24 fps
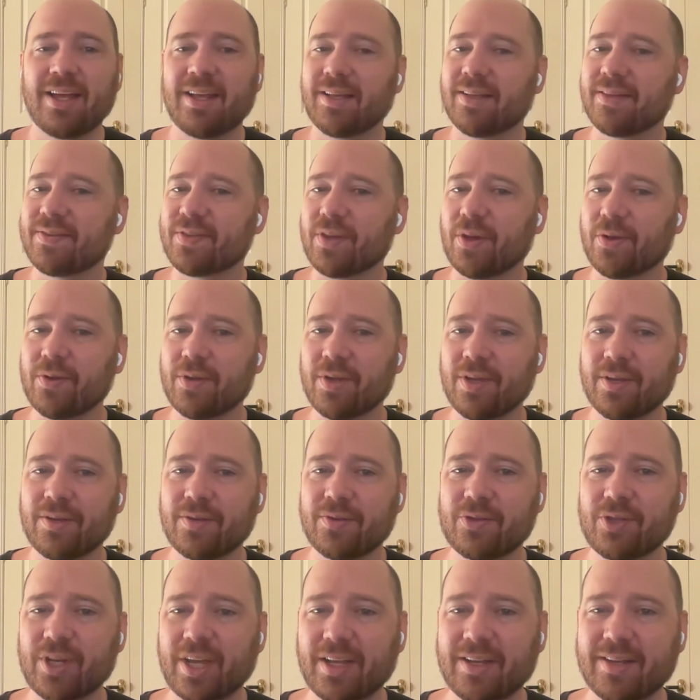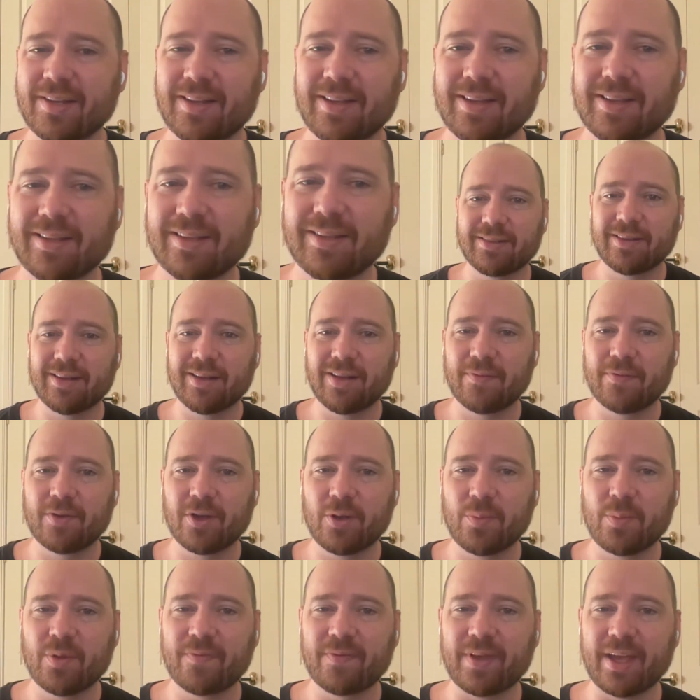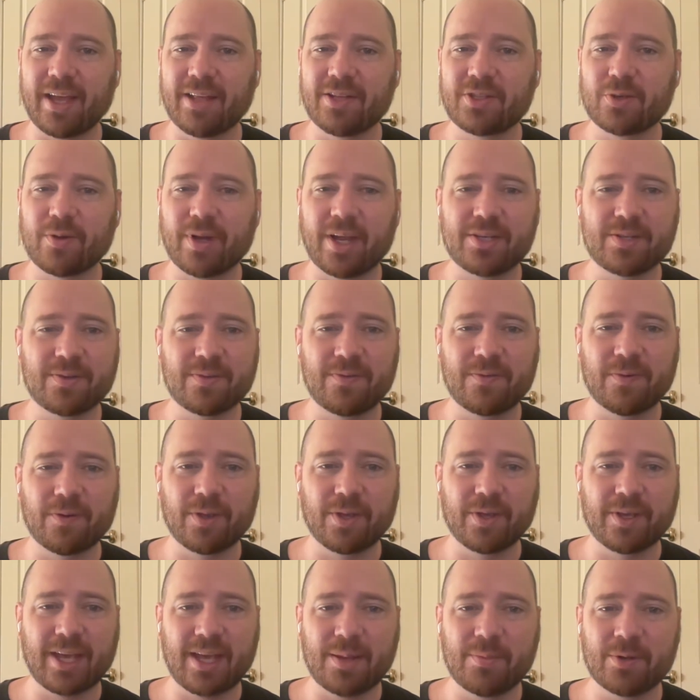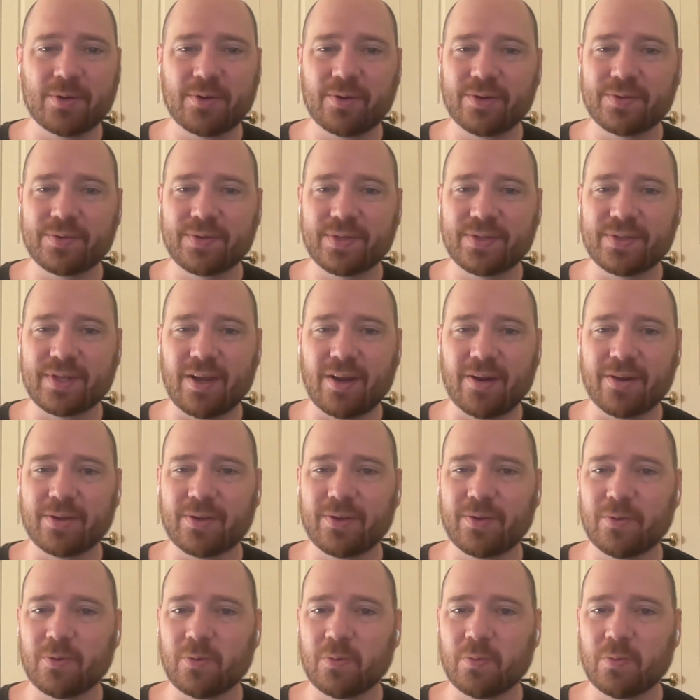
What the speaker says: so Jayden, I've got a bit of a head scratcher for you. Came across this article.